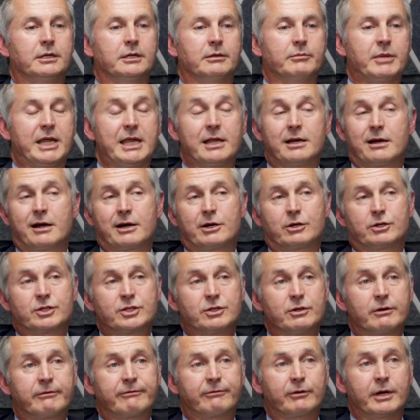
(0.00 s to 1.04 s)
He and I are
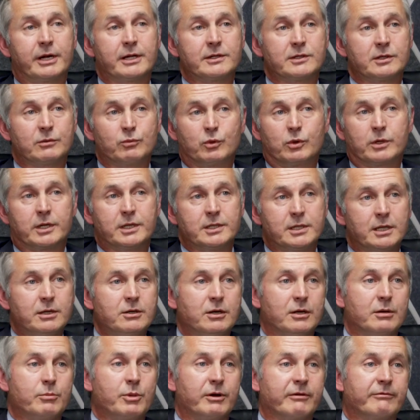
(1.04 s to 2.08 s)
still friends and will
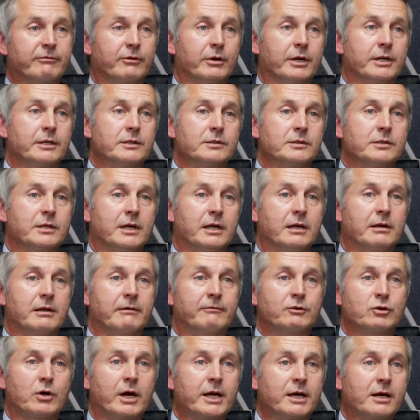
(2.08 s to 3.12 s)
continue to be friends. And
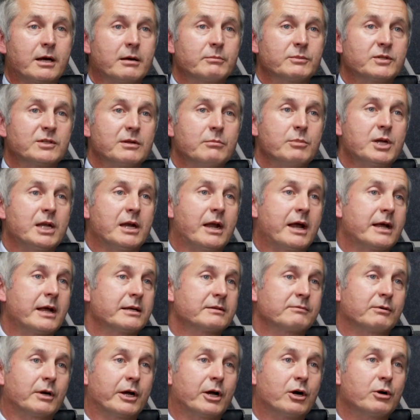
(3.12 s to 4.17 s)
if Trey comes to me and asks
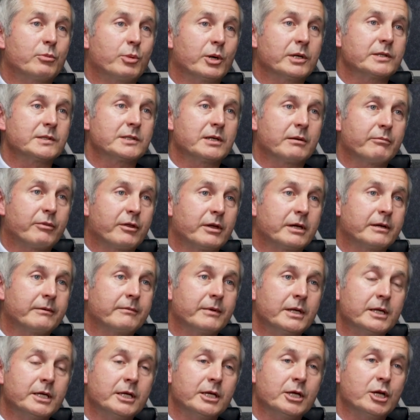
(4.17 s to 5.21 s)
for help on something,
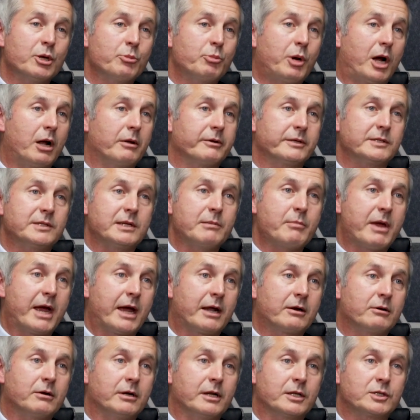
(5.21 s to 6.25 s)
policy
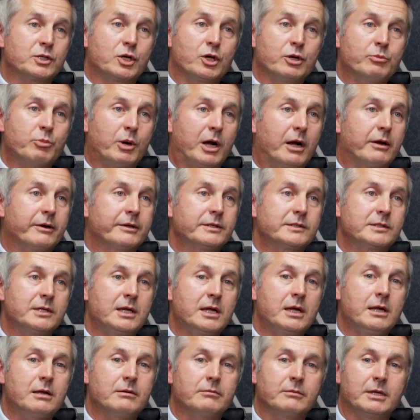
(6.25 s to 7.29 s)
matter, and it's good
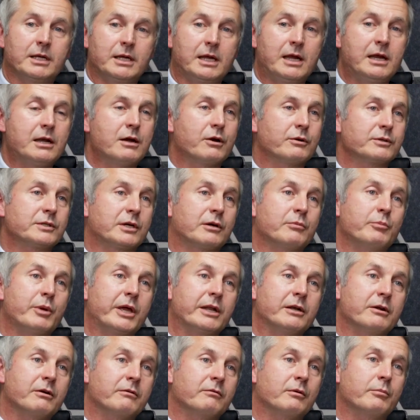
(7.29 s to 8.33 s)
policy, he knows I'll
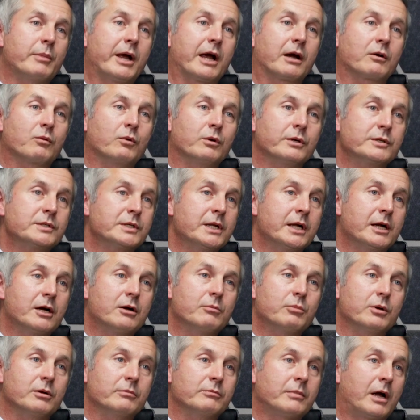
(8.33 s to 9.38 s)
bend over backwards to help
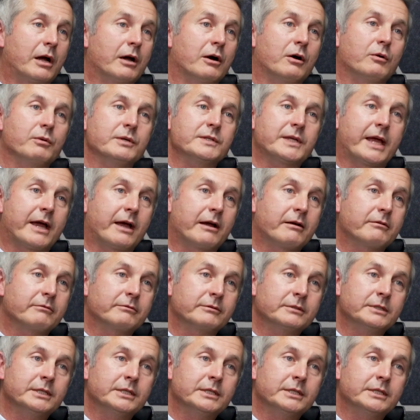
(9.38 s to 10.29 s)
him. I always have.